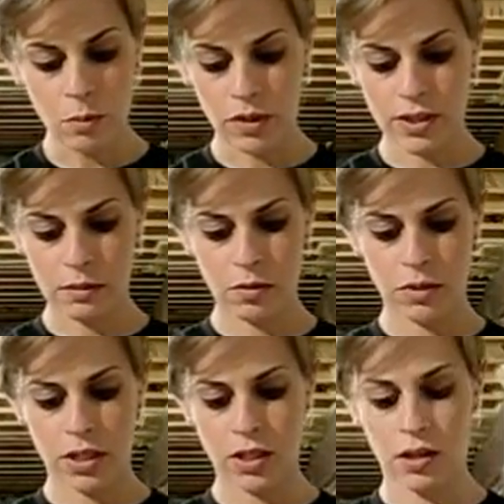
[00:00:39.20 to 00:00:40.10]
They seem to
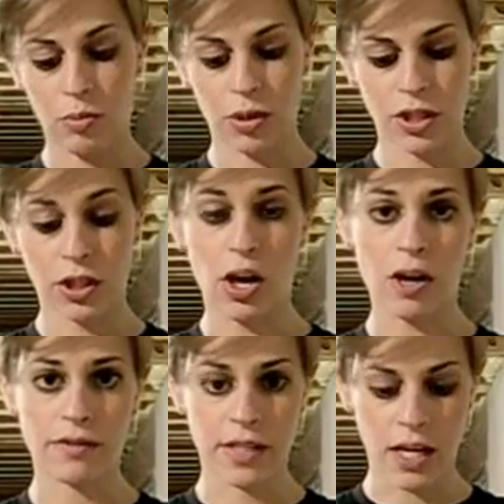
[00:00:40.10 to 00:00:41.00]
be a pretty good
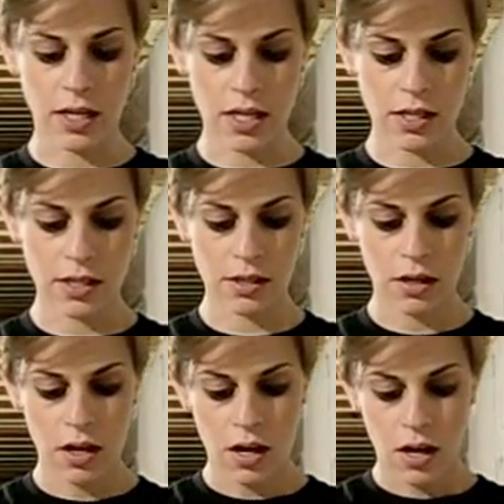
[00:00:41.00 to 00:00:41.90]
offsetness,
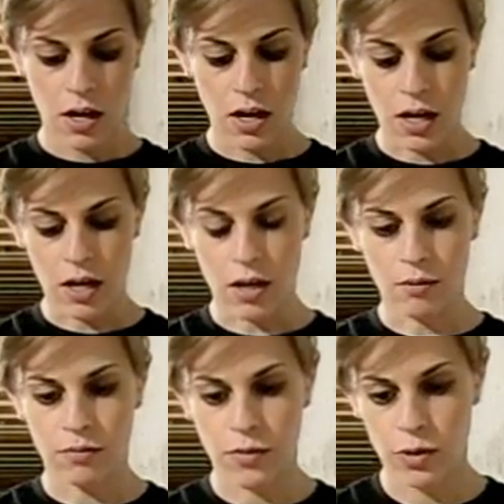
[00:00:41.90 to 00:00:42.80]

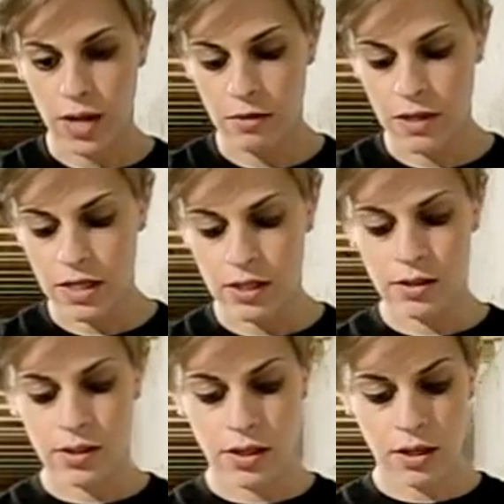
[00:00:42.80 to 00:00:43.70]
so that
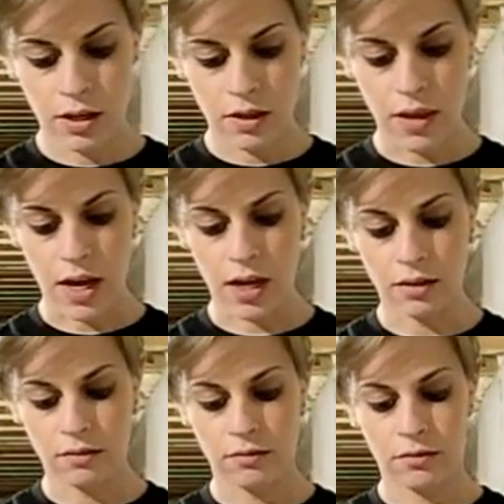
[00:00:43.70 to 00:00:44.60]
means
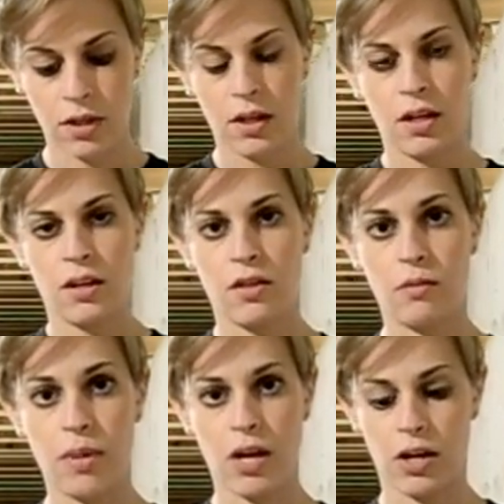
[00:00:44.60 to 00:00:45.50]
that the
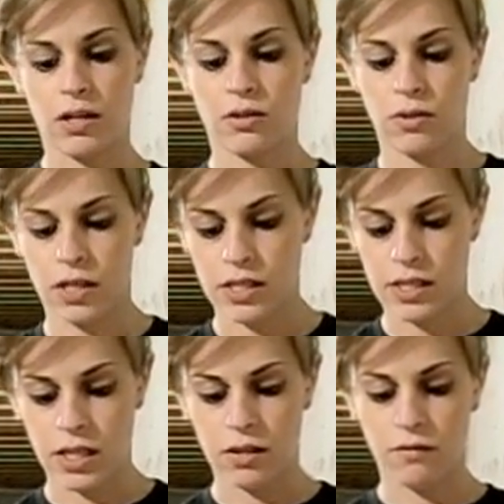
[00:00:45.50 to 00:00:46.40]
bearing is going to
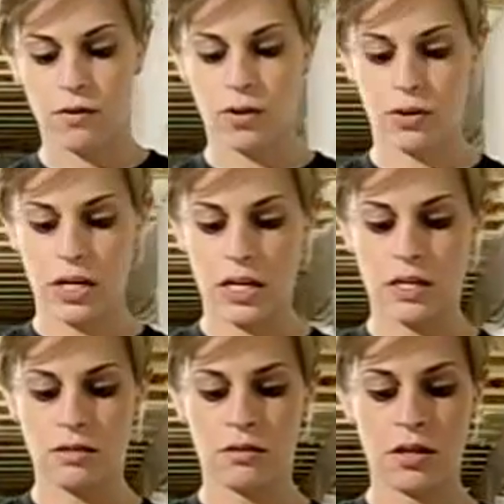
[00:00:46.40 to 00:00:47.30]
sit further
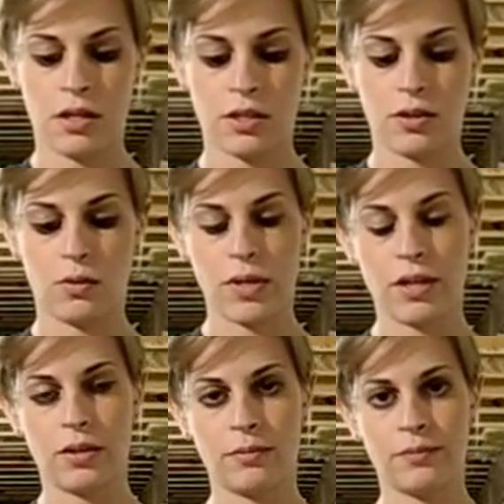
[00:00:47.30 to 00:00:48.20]
in to the
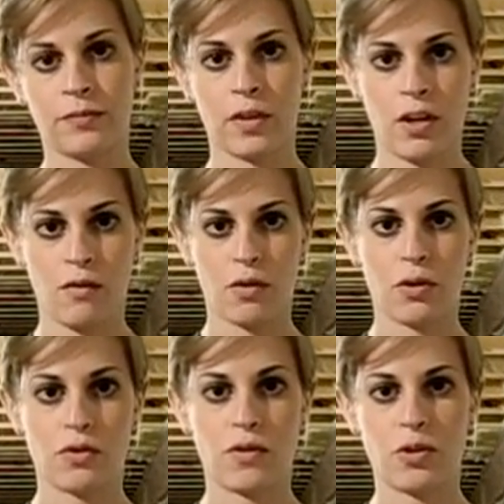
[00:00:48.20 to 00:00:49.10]
wheel, for
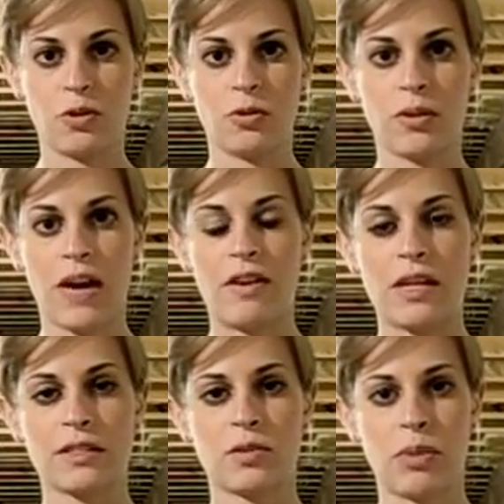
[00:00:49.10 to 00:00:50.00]
those of you who haven't
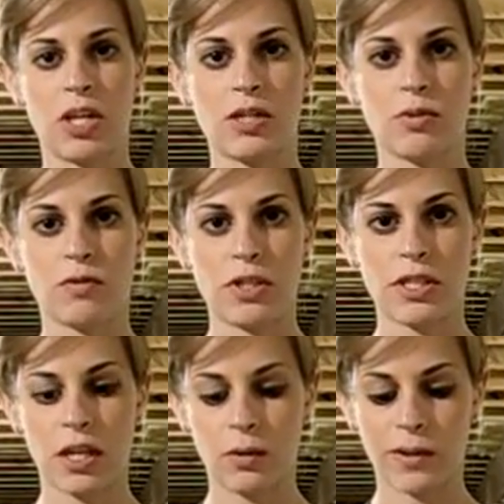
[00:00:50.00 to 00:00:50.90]
experienced with
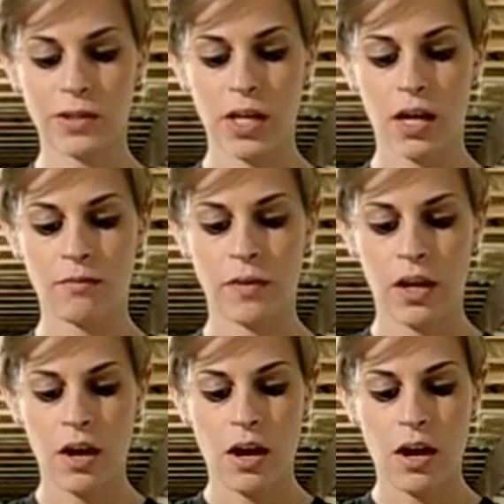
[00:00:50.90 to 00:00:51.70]
freestyle wheels yet.